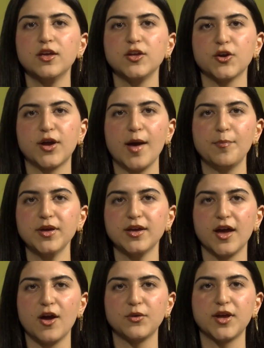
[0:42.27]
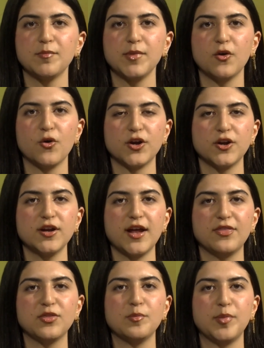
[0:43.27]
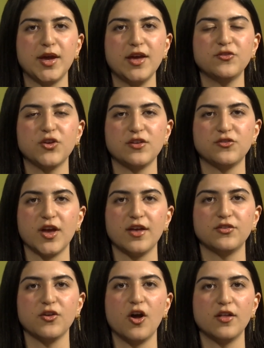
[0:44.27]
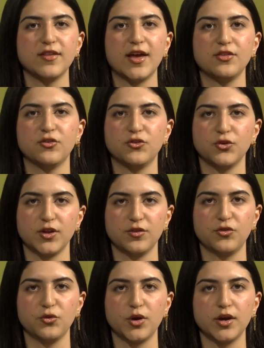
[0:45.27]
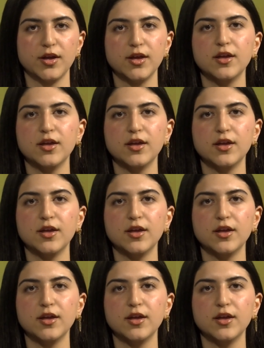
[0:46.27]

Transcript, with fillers: Your cap and gown can be ordered at the BHHS online student store.